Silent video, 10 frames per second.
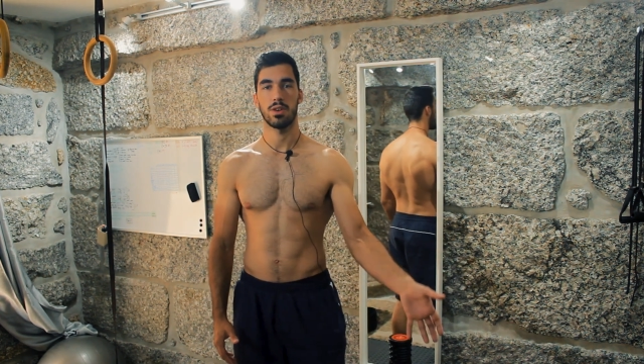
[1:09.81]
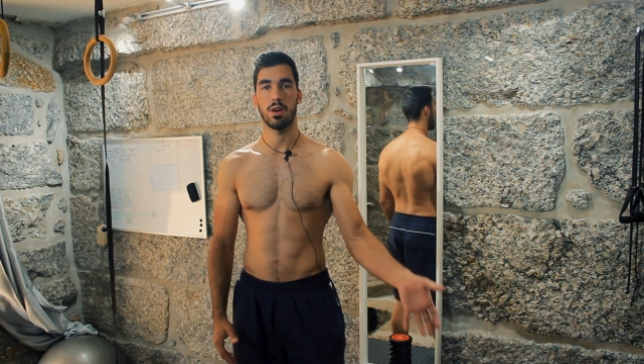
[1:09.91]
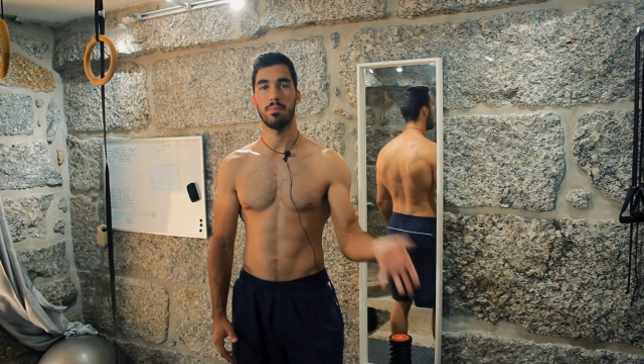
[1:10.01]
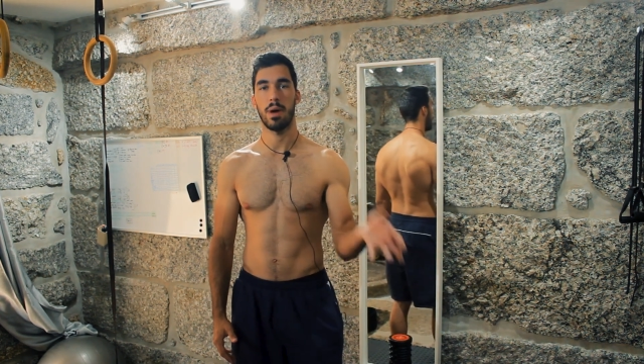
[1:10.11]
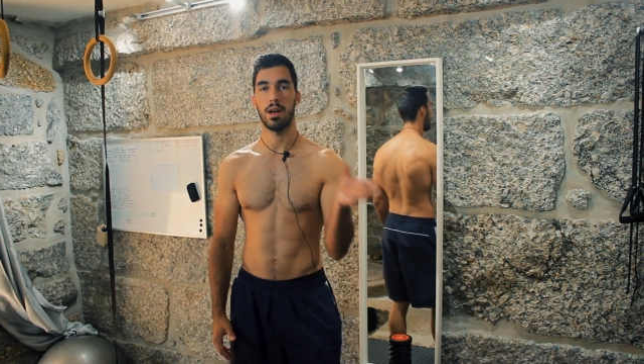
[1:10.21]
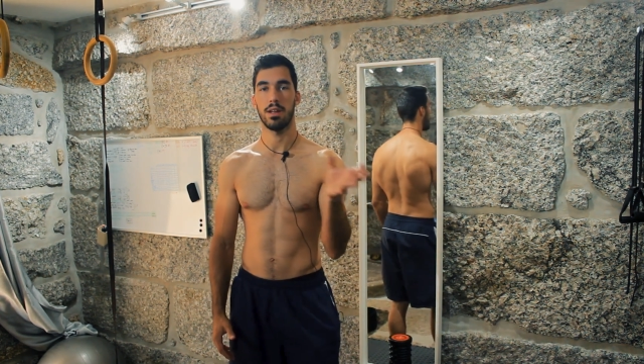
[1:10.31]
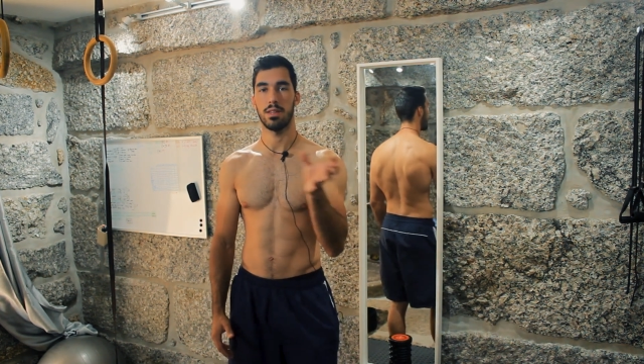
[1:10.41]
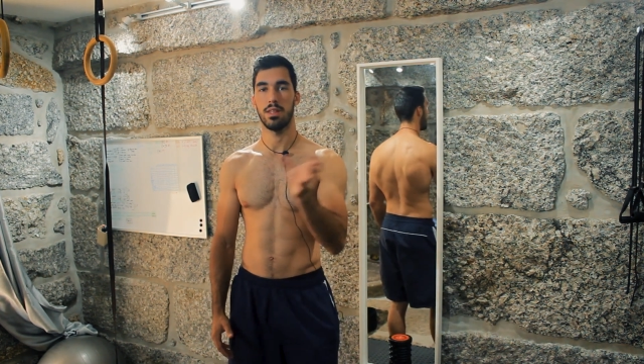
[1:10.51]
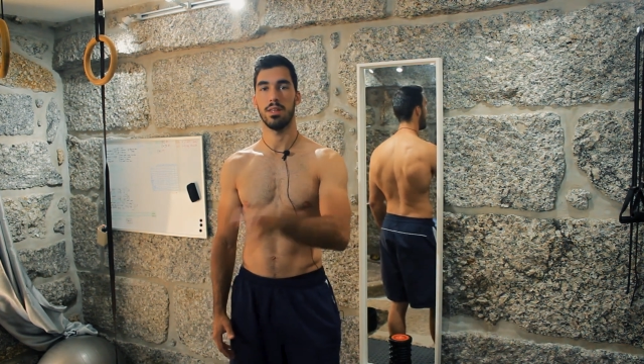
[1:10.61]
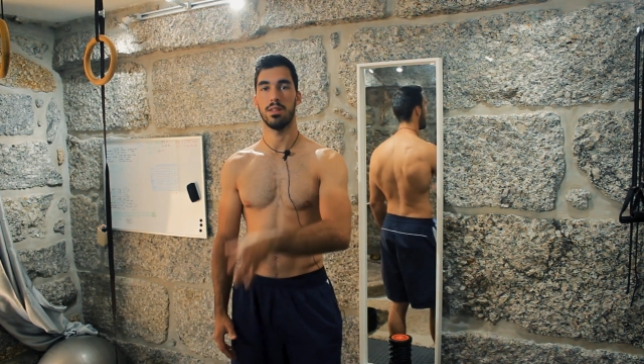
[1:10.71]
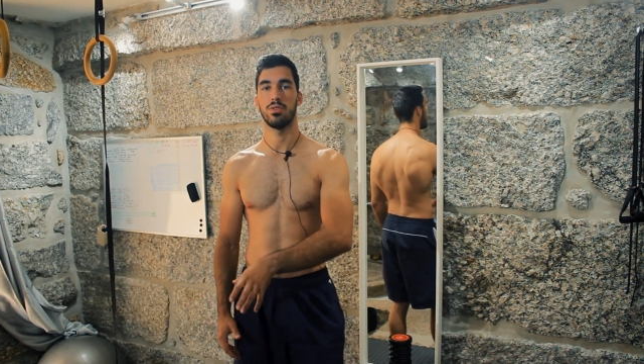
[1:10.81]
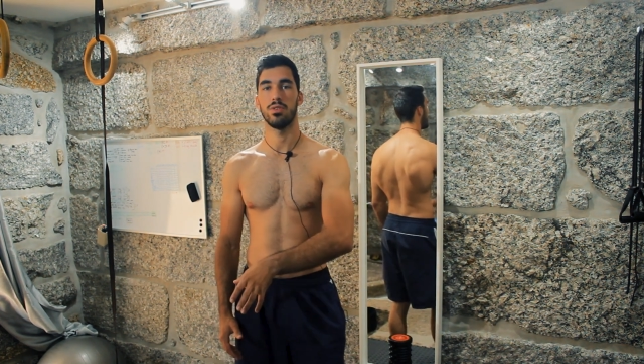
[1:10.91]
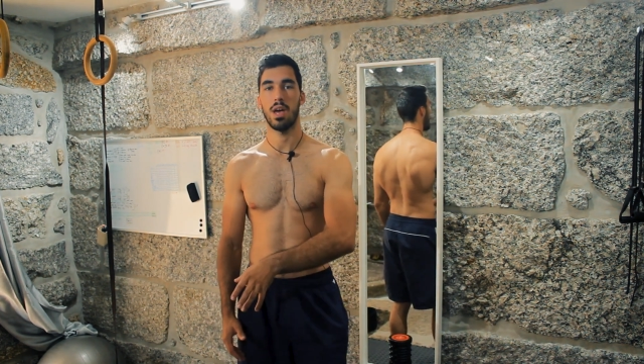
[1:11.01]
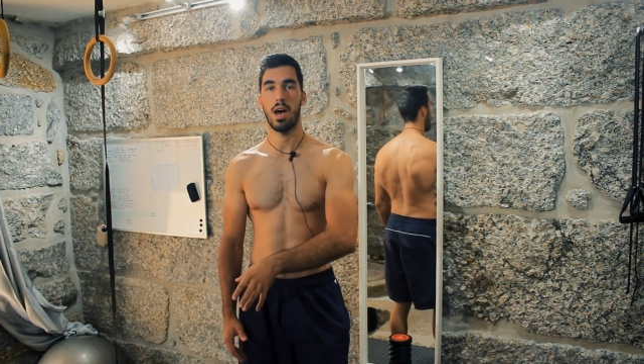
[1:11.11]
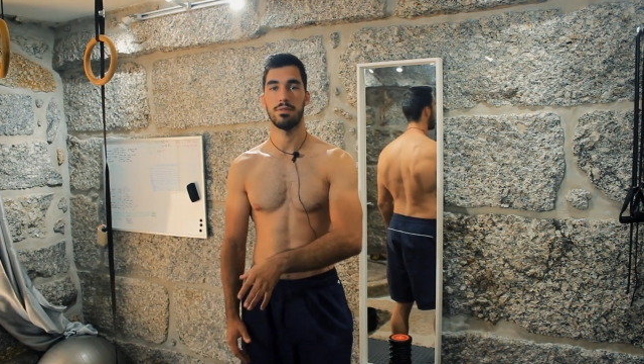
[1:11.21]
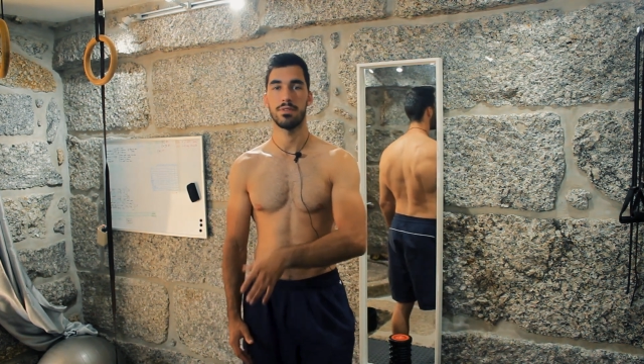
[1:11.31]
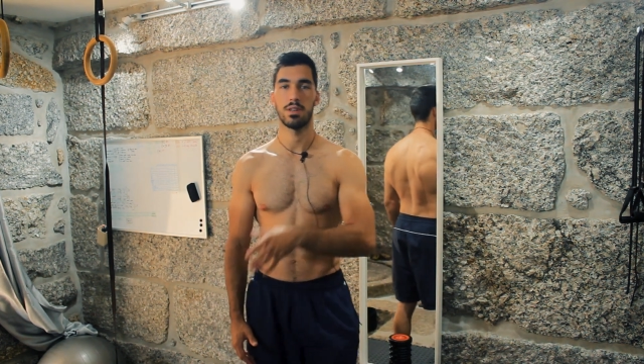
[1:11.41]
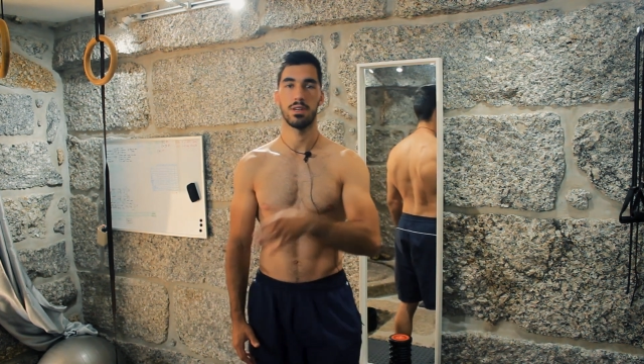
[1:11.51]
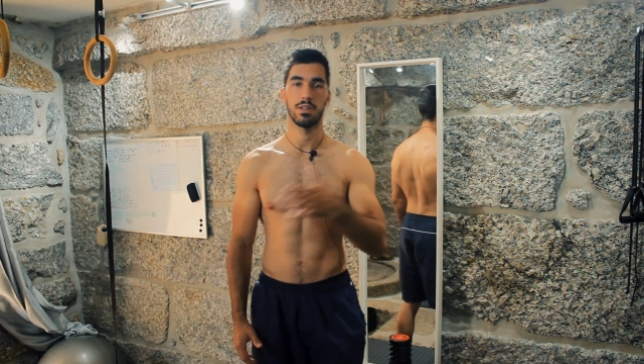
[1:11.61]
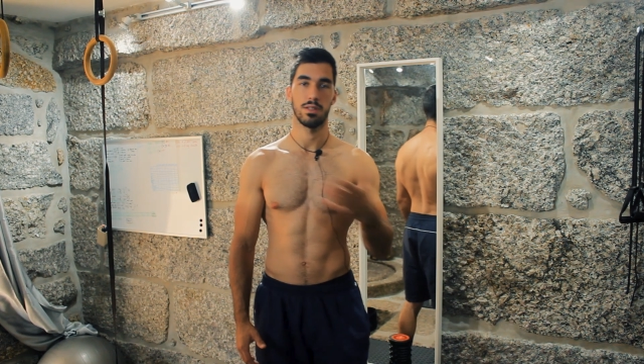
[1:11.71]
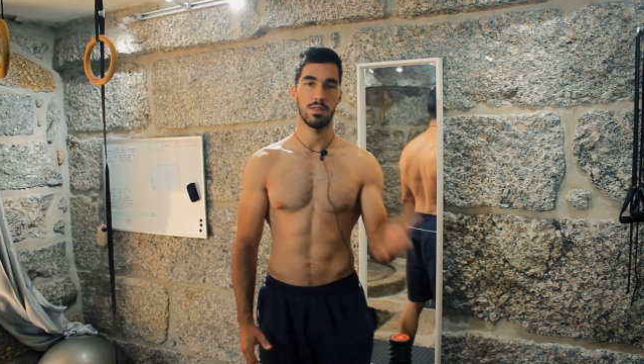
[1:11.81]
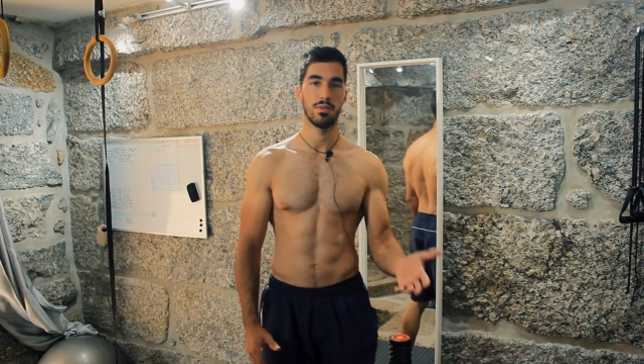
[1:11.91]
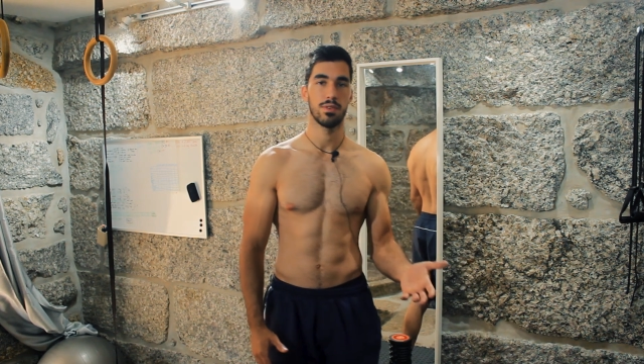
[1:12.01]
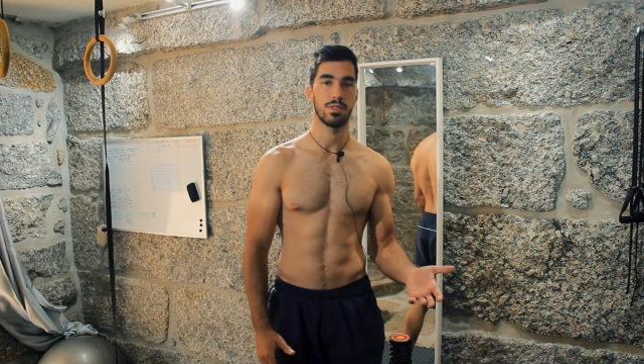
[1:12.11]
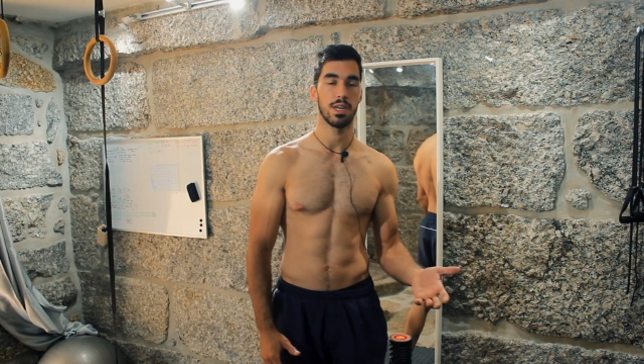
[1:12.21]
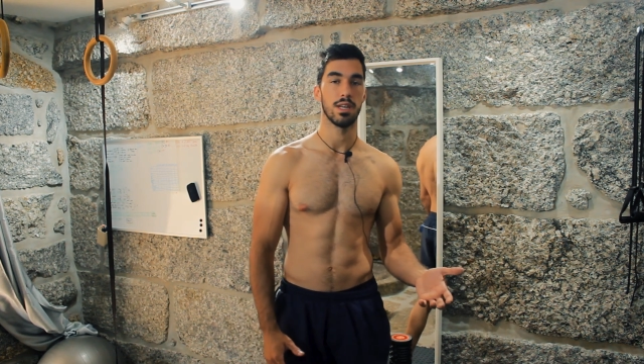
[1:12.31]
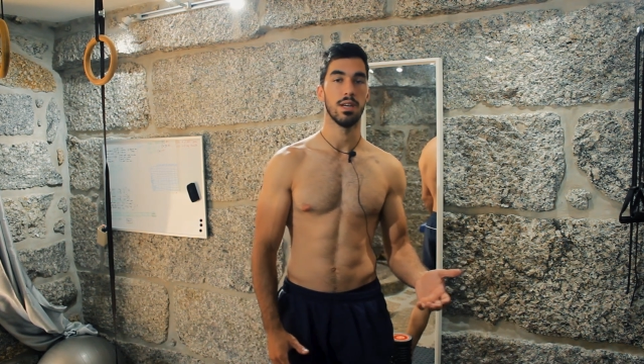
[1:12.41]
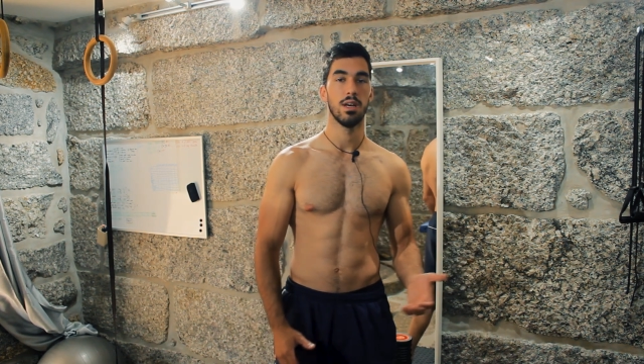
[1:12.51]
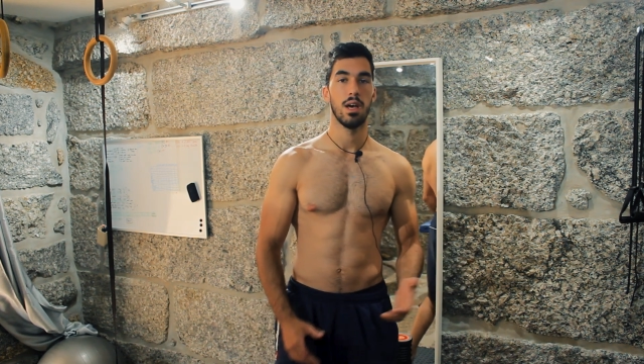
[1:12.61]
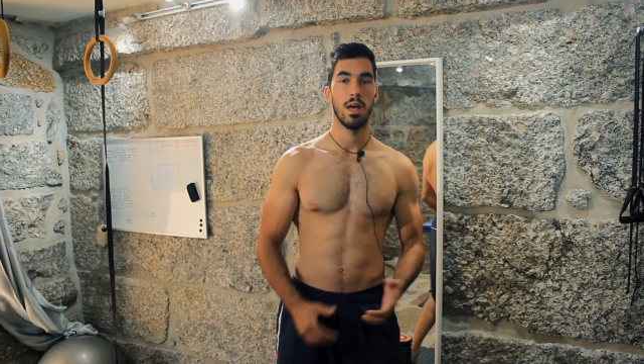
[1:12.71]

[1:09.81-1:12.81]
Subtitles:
to compare to the after the routine.